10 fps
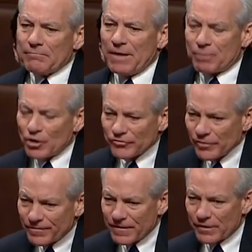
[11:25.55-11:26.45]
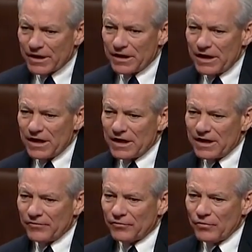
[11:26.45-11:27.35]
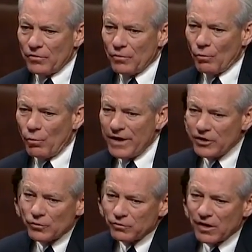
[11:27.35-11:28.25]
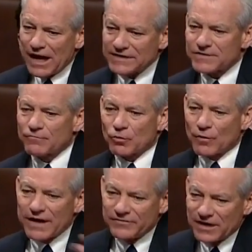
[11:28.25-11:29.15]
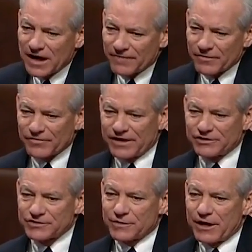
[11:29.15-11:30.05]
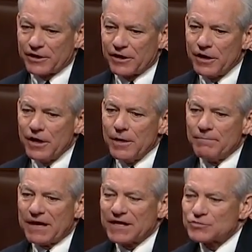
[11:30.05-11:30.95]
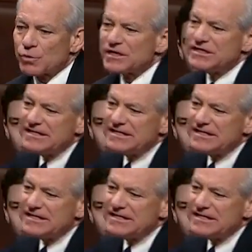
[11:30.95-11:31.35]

My personal theory is we do lots of crazy conversations around here because we're